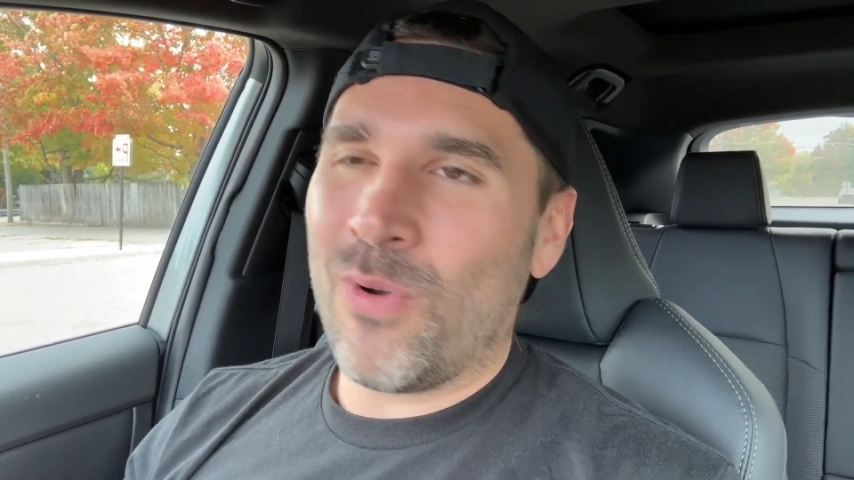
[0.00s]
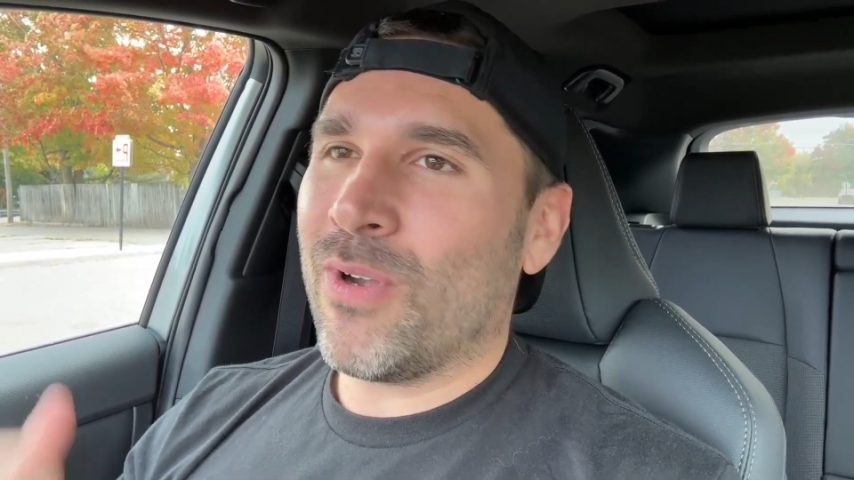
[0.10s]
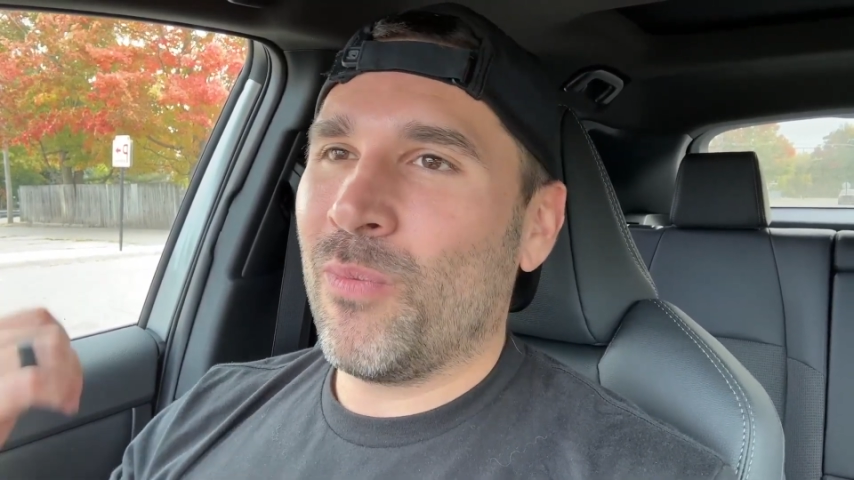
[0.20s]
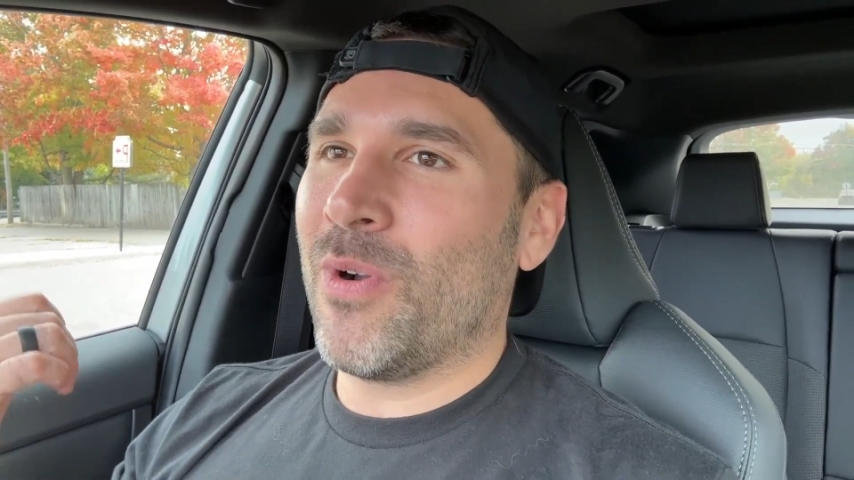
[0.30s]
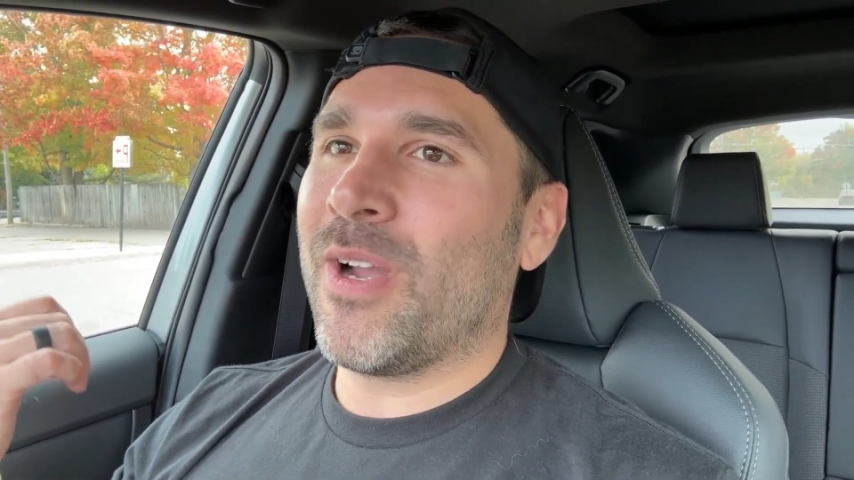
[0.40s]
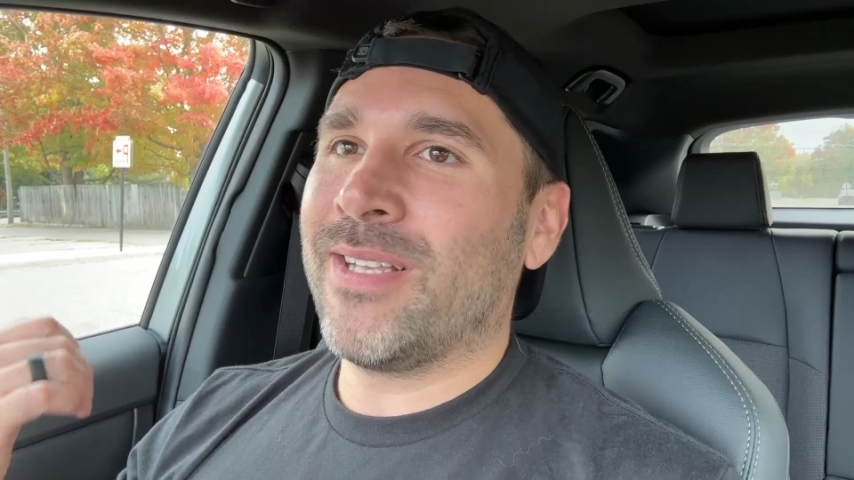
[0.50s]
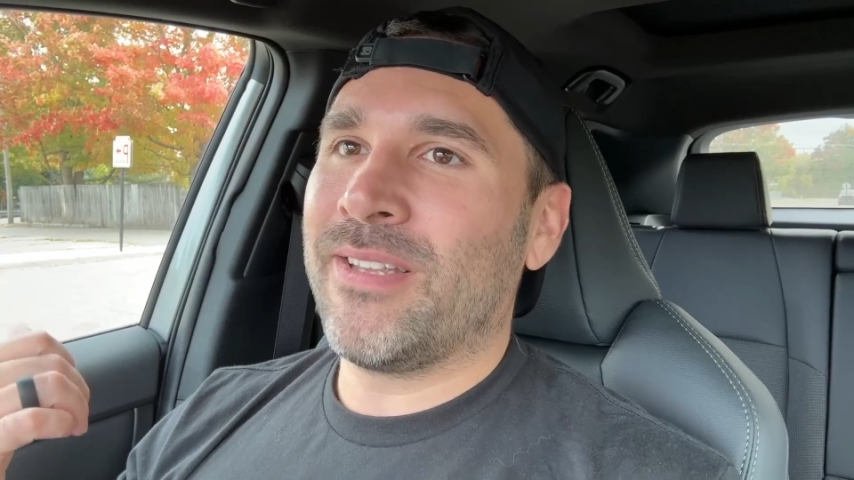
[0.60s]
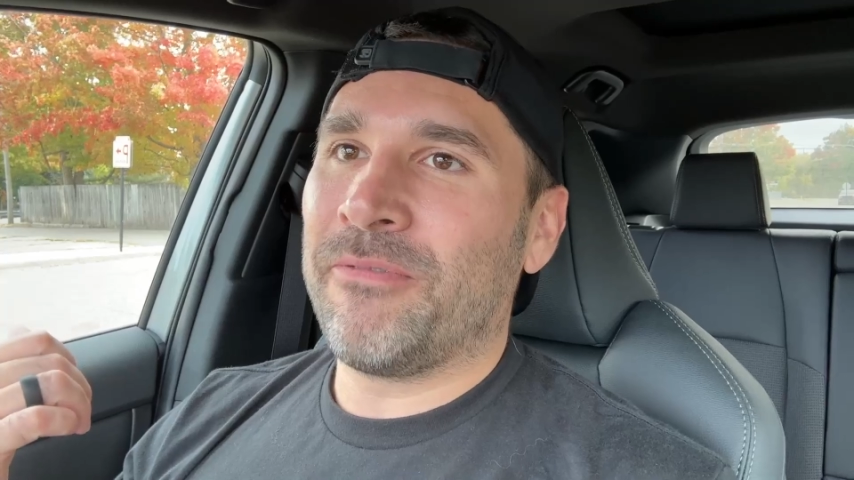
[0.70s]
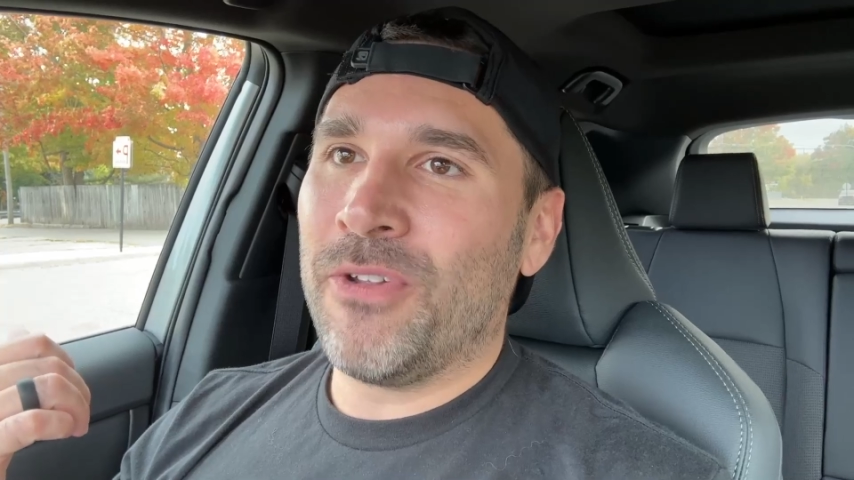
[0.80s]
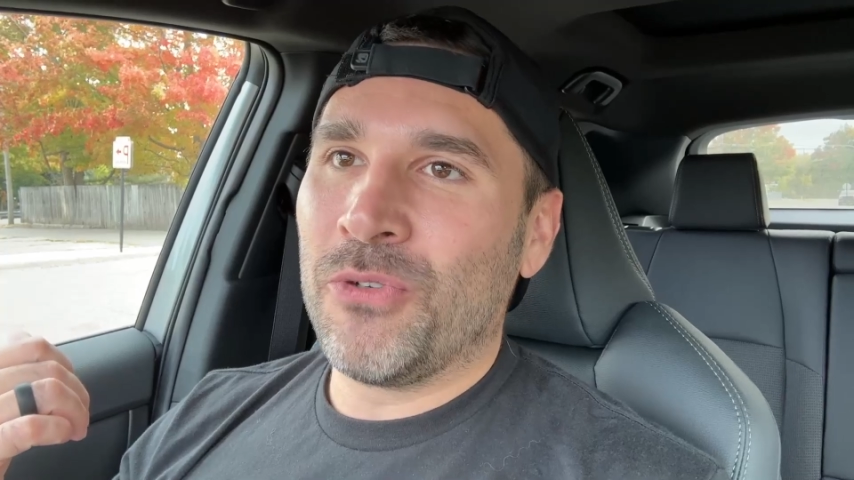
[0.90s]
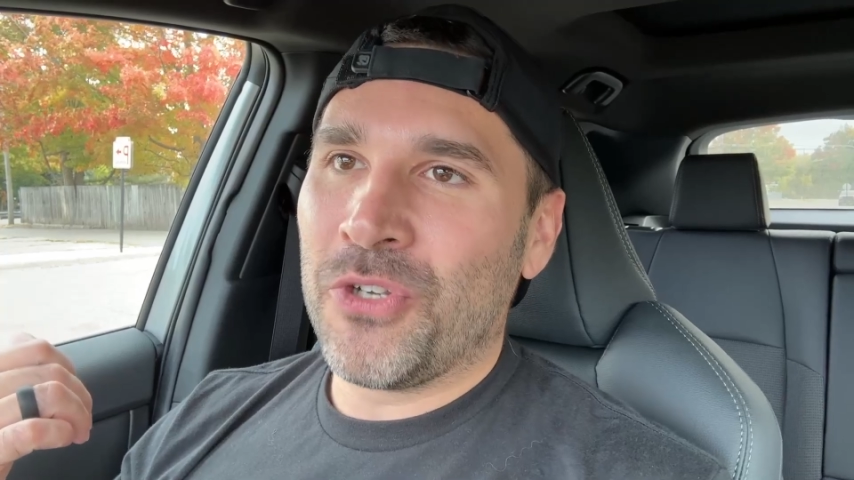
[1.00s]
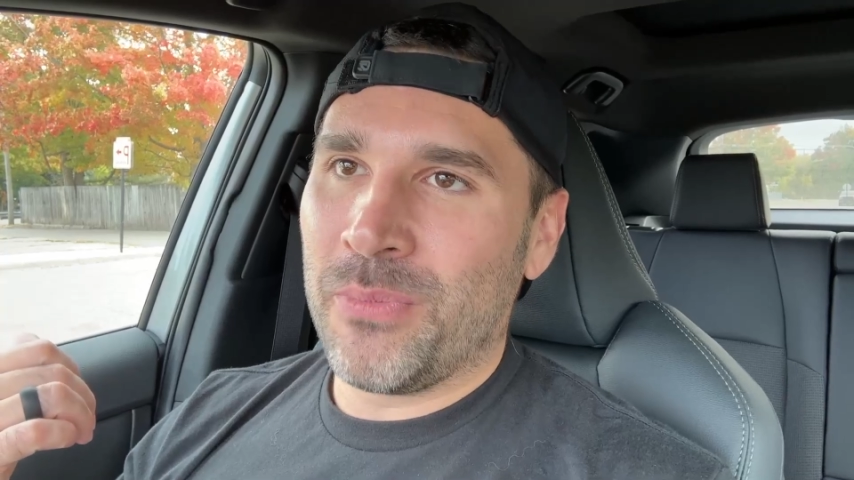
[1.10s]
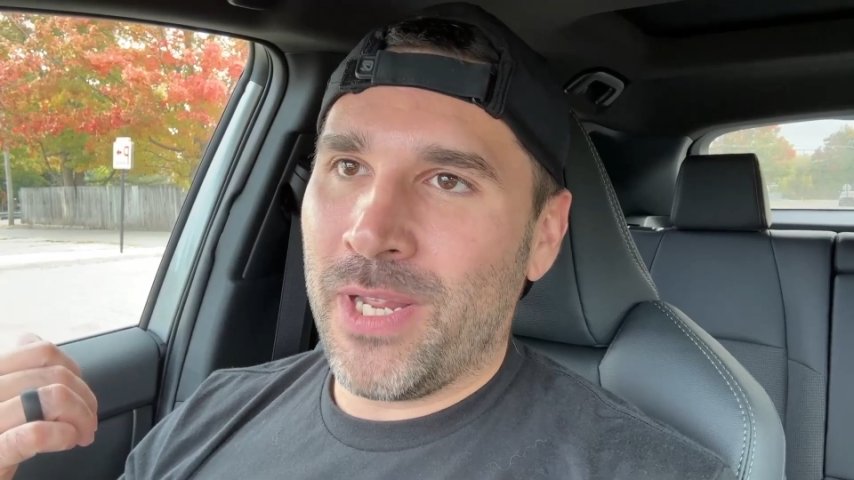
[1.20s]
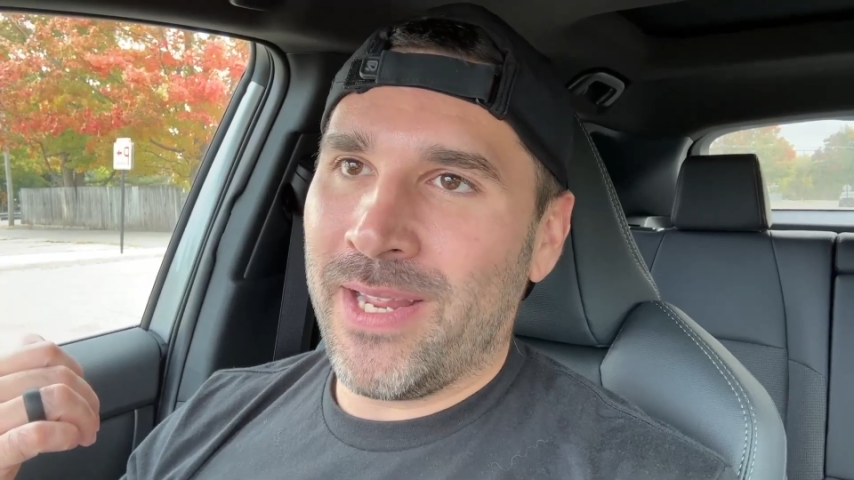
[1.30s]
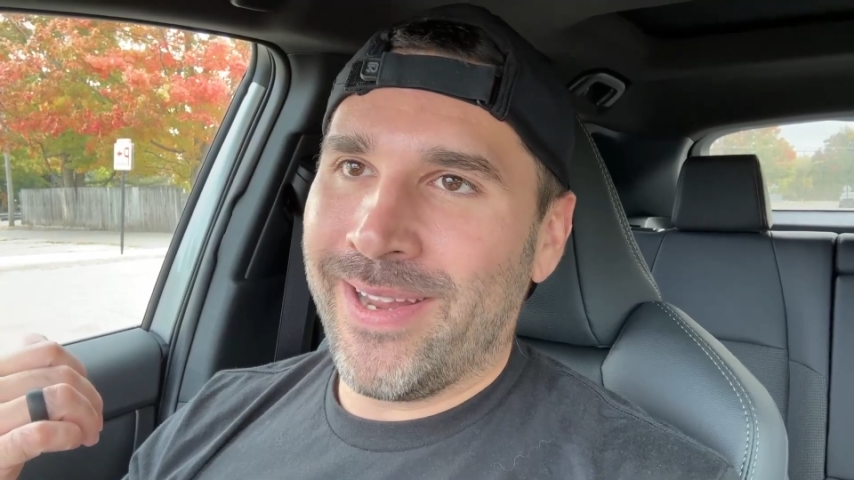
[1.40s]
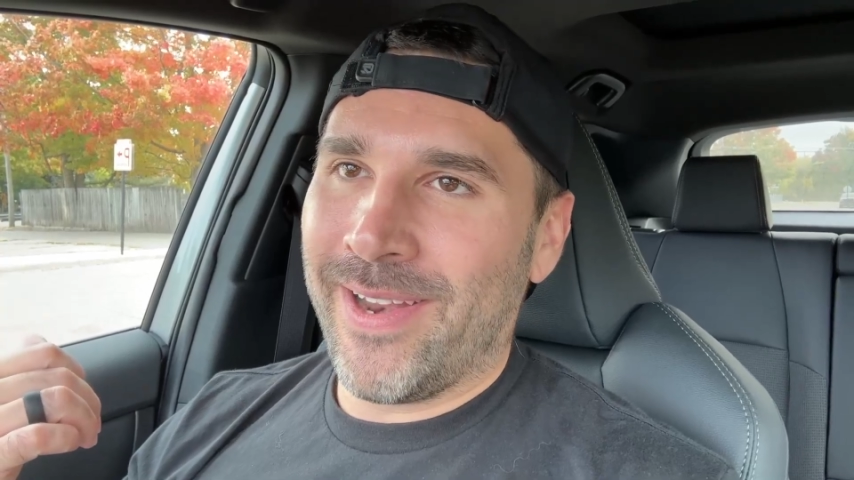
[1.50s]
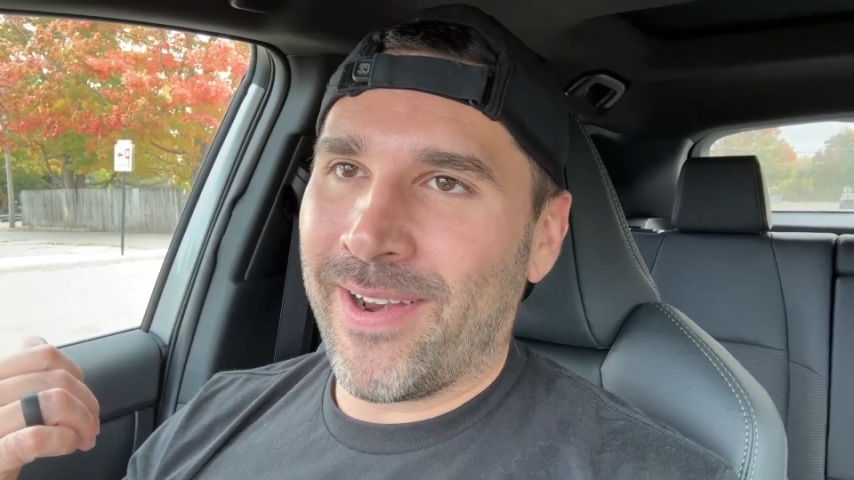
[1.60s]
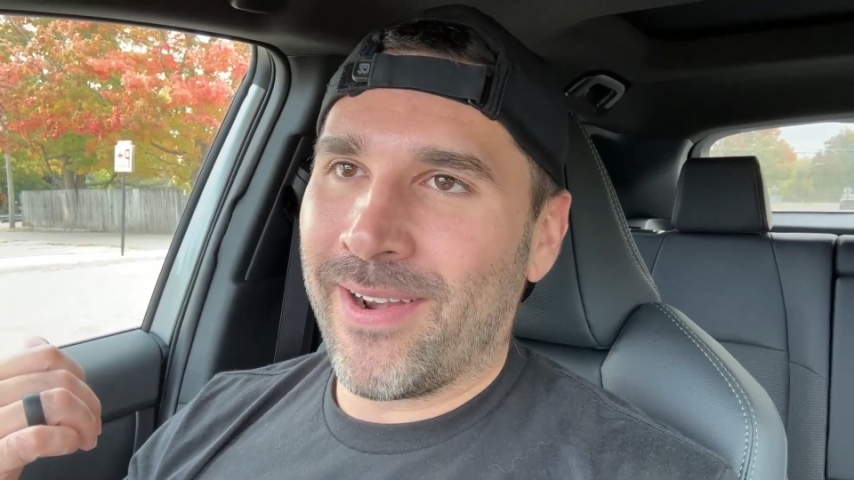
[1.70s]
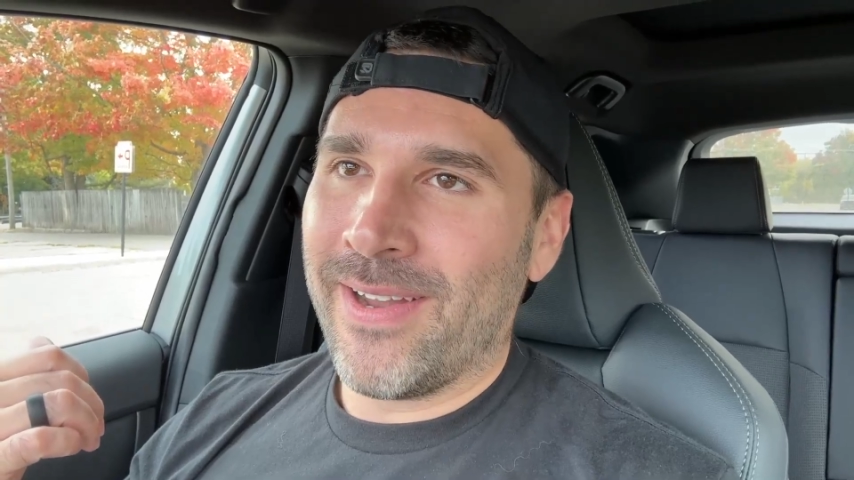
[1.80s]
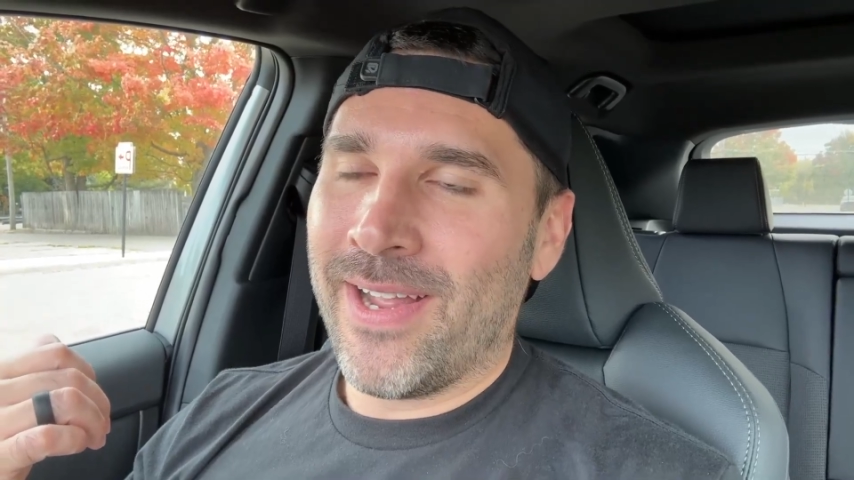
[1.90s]
We'll cut to future me
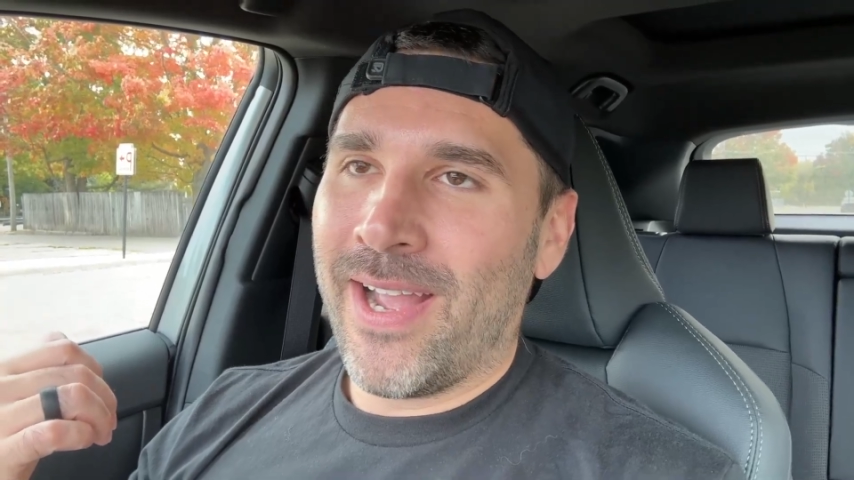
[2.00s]
here